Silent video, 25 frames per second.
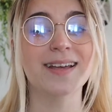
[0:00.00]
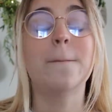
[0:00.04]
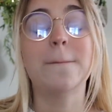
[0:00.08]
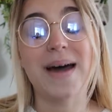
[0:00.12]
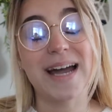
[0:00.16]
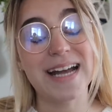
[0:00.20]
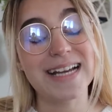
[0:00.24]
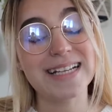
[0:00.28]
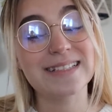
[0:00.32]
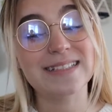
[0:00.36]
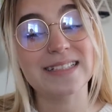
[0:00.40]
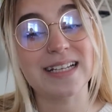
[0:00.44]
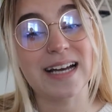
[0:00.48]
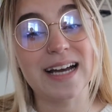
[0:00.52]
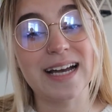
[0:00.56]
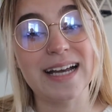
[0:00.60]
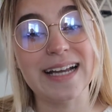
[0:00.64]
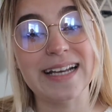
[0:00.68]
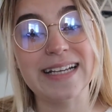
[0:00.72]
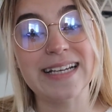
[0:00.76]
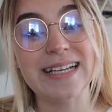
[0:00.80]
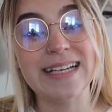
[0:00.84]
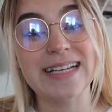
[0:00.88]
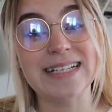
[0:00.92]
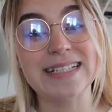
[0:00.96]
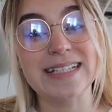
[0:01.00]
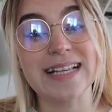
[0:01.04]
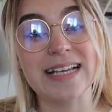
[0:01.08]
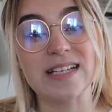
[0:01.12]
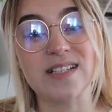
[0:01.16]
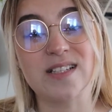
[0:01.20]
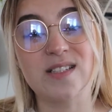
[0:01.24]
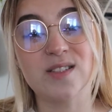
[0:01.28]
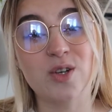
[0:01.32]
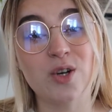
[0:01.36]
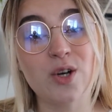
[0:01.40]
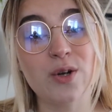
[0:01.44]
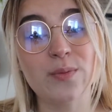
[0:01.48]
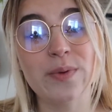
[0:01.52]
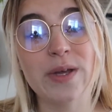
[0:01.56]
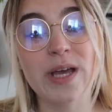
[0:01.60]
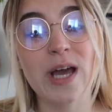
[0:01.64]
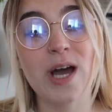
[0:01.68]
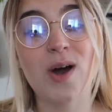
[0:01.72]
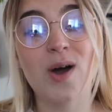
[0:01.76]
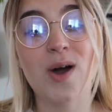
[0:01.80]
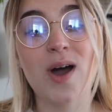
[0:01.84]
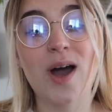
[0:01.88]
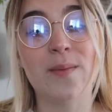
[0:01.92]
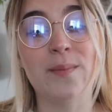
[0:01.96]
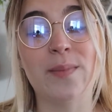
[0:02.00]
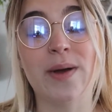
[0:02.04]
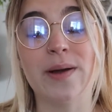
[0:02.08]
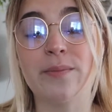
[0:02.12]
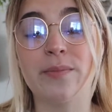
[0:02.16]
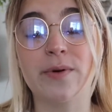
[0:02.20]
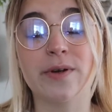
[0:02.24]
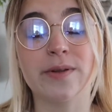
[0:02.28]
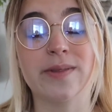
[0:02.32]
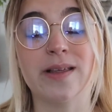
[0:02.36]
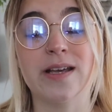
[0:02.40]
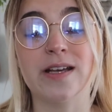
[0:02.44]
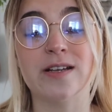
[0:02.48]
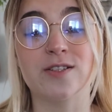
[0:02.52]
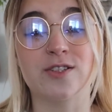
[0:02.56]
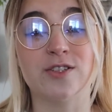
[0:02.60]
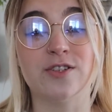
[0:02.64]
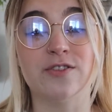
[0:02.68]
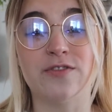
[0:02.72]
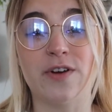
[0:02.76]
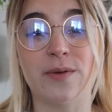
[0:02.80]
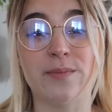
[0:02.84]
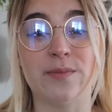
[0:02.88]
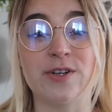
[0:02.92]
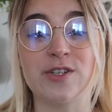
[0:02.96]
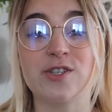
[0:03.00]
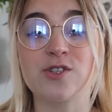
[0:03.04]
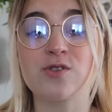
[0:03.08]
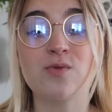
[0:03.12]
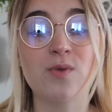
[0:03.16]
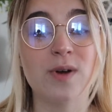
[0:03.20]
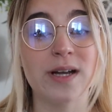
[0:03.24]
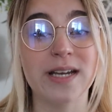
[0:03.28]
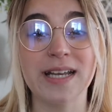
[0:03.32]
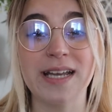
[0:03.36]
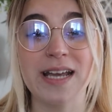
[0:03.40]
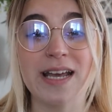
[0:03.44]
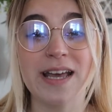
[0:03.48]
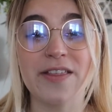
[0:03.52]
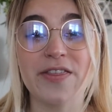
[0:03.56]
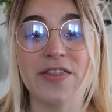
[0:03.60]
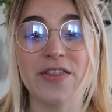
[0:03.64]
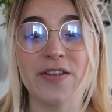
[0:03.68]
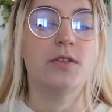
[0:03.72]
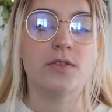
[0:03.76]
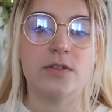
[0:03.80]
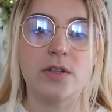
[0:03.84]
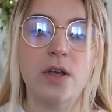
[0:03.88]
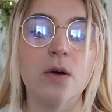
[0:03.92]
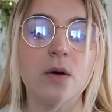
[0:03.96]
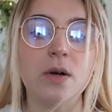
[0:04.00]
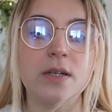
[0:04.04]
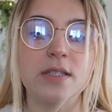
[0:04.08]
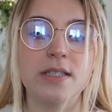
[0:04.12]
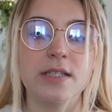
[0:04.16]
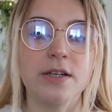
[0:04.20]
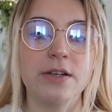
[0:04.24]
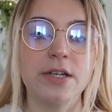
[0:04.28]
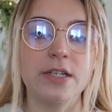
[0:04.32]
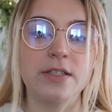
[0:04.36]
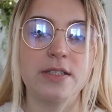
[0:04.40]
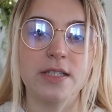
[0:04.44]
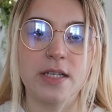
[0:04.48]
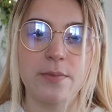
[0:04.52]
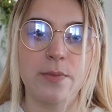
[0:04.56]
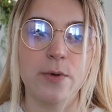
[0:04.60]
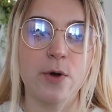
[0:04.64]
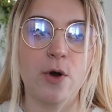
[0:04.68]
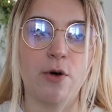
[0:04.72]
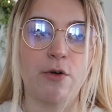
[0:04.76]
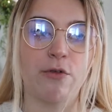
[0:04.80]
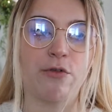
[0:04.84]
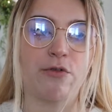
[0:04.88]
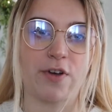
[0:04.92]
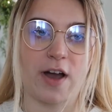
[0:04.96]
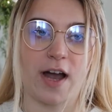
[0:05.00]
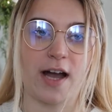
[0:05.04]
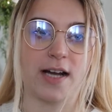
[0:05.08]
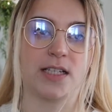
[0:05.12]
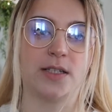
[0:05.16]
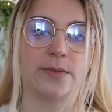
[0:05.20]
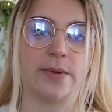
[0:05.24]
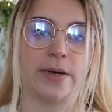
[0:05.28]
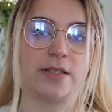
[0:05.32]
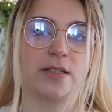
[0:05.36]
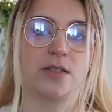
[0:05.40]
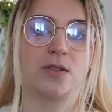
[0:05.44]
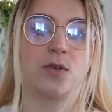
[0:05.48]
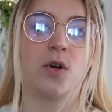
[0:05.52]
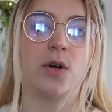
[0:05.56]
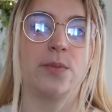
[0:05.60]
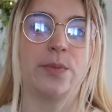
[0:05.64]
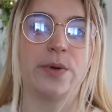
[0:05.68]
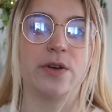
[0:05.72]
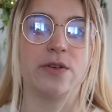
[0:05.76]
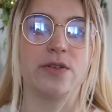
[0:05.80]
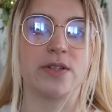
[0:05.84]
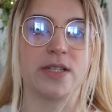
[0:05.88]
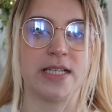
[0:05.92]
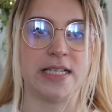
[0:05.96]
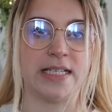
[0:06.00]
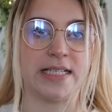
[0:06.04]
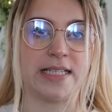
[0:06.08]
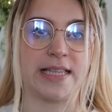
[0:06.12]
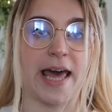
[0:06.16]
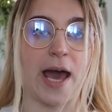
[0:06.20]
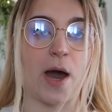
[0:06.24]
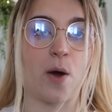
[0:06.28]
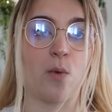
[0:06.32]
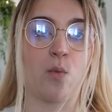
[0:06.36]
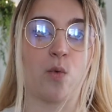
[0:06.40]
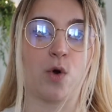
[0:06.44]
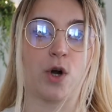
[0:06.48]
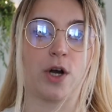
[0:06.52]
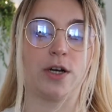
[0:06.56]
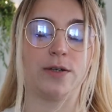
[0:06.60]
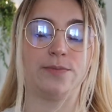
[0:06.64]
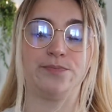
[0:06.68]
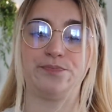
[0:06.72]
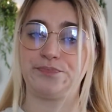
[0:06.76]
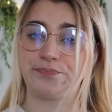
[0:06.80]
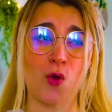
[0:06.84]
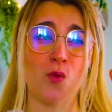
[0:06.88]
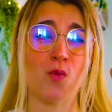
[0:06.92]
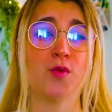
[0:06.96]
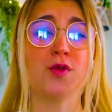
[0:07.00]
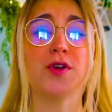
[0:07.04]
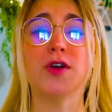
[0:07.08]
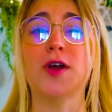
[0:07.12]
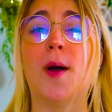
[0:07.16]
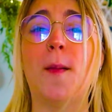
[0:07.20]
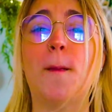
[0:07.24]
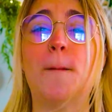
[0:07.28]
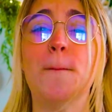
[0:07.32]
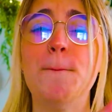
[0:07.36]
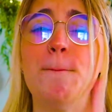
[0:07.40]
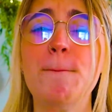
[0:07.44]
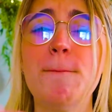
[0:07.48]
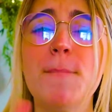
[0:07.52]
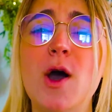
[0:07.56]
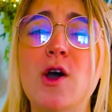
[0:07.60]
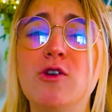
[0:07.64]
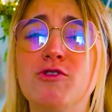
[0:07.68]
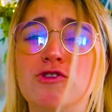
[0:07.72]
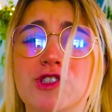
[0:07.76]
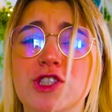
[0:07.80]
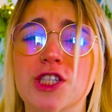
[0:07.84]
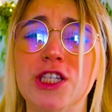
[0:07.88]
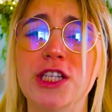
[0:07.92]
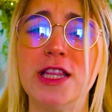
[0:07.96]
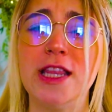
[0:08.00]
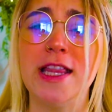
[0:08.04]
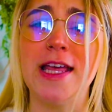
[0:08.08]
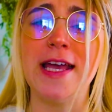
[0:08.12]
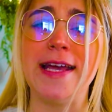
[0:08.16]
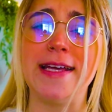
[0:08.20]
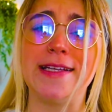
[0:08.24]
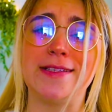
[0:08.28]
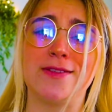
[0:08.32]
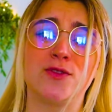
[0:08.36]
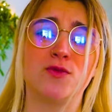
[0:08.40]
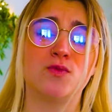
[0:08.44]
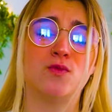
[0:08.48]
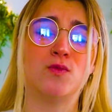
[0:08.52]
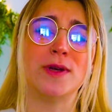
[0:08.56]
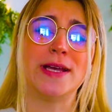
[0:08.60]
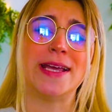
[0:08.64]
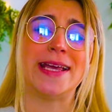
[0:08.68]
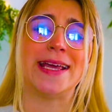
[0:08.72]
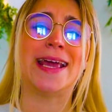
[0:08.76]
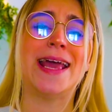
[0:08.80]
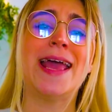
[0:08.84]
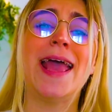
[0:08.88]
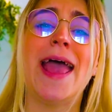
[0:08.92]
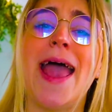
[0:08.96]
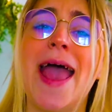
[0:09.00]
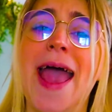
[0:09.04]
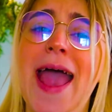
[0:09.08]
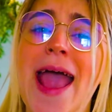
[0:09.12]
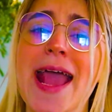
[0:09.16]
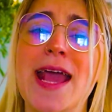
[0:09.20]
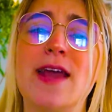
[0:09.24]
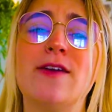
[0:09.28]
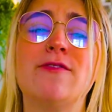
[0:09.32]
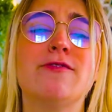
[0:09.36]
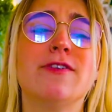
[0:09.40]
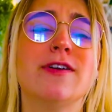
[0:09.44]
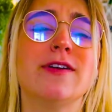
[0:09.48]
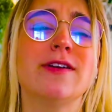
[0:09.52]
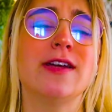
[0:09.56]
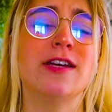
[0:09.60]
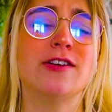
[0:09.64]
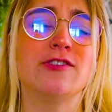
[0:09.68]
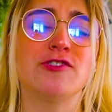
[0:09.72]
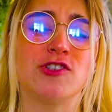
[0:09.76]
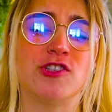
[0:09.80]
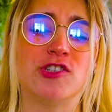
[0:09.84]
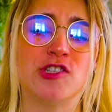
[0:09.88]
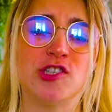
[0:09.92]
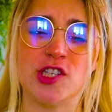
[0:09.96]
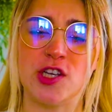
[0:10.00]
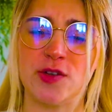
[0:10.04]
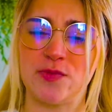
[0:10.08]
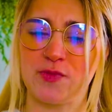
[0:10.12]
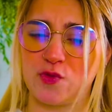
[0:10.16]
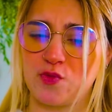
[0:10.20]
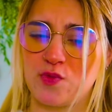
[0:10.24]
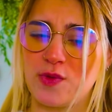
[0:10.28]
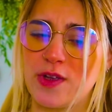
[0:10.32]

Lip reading: My sign is a Scorpio. My birthday is November 20th. So a stereotypical fact about Scorpios is that we're emotionless. We hate relationships.